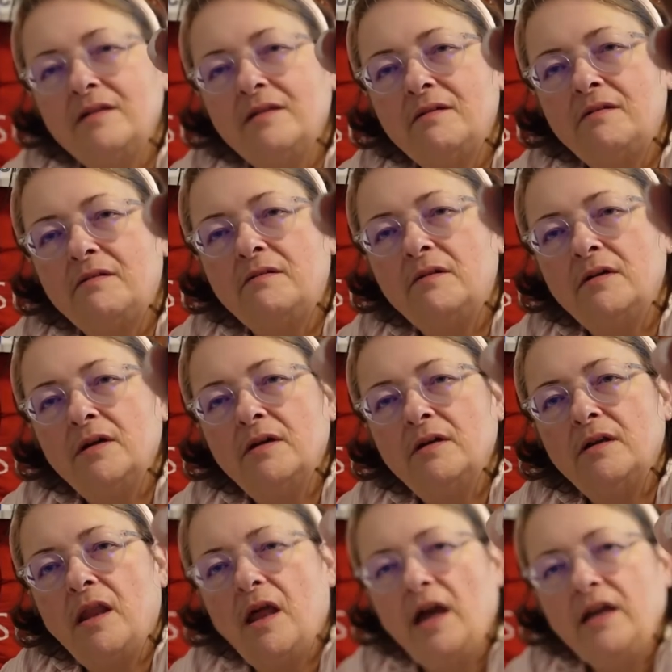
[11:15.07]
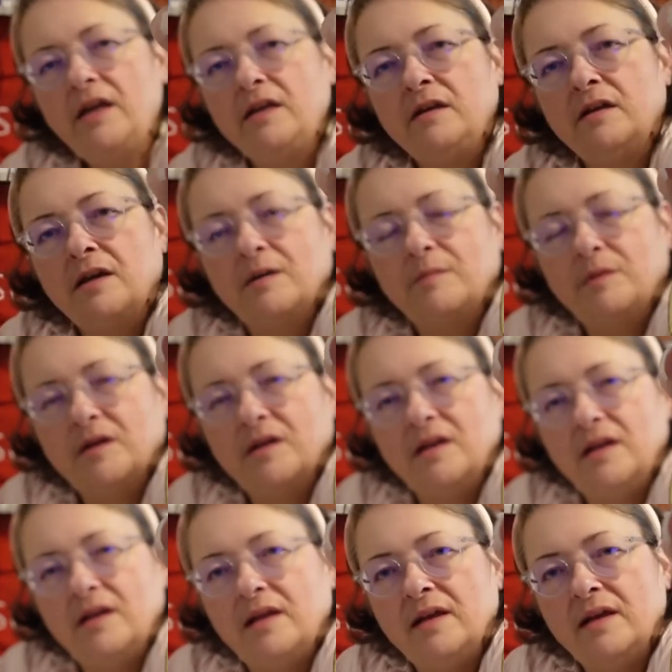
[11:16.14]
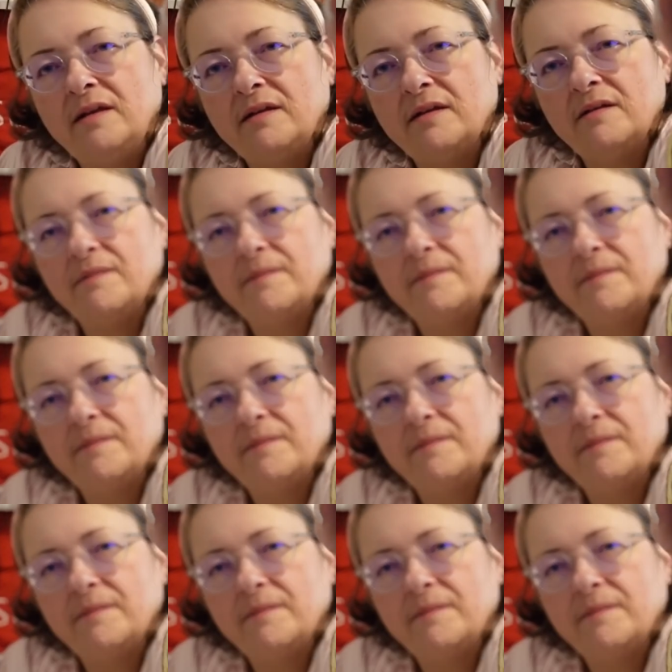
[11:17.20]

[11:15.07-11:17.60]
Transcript: little lion cub on it.